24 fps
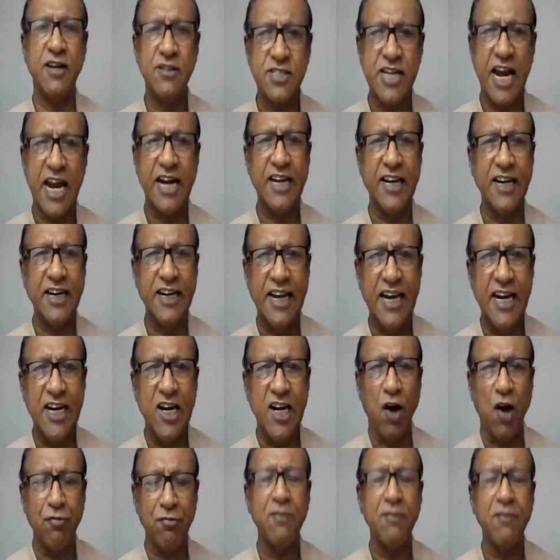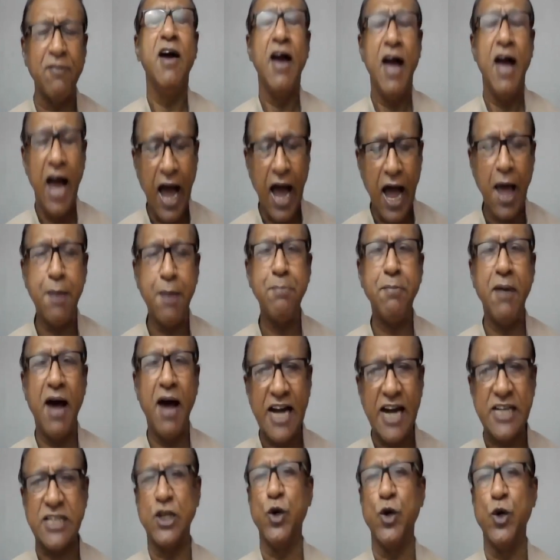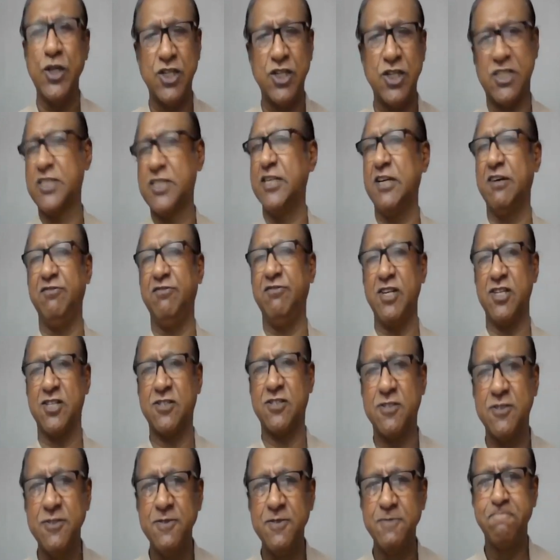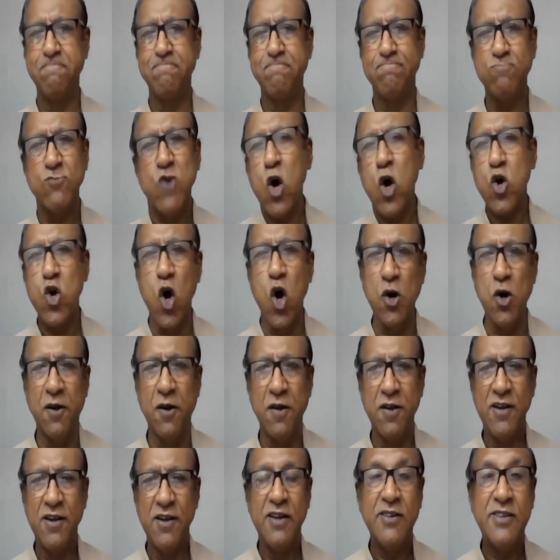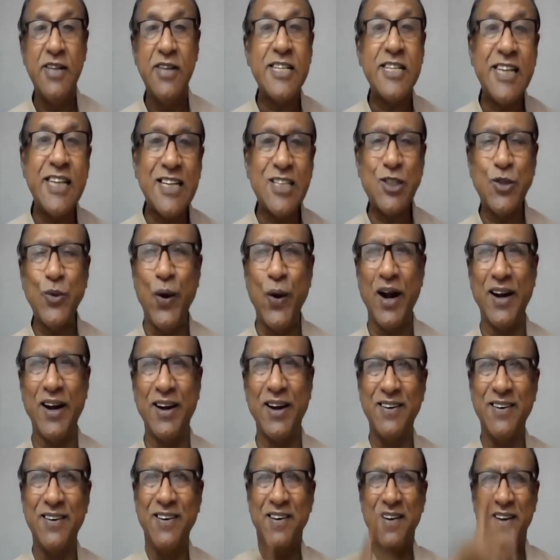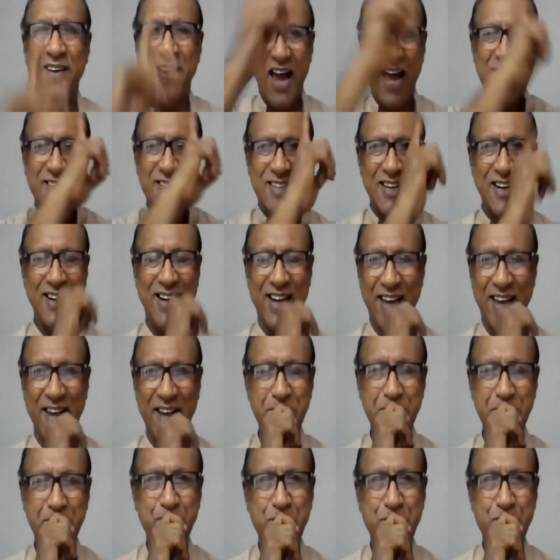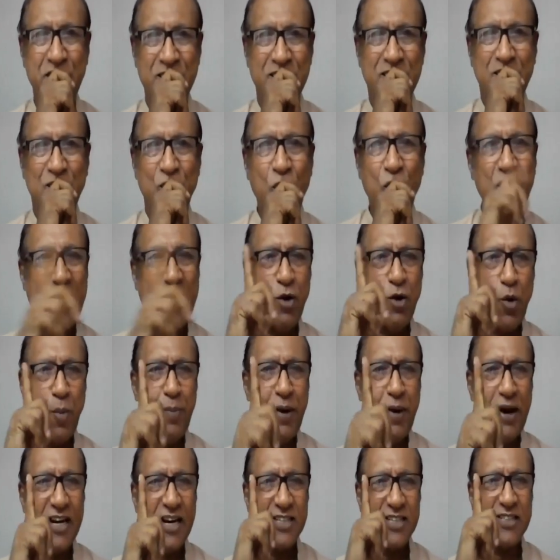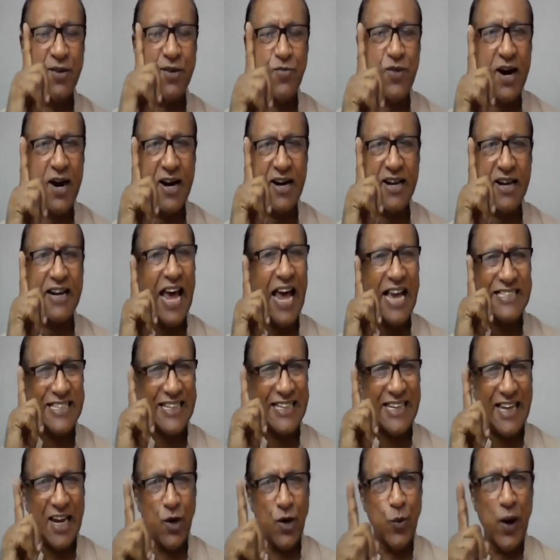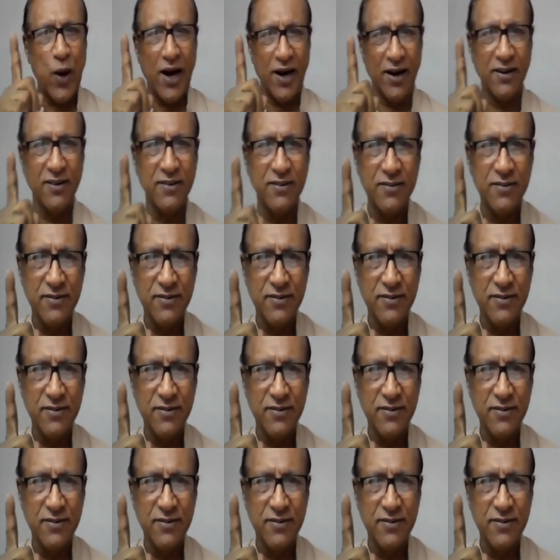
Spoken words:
standing need of, I'm at your service. Good. The 6th one, I said, okay, obedience is a word, classical word.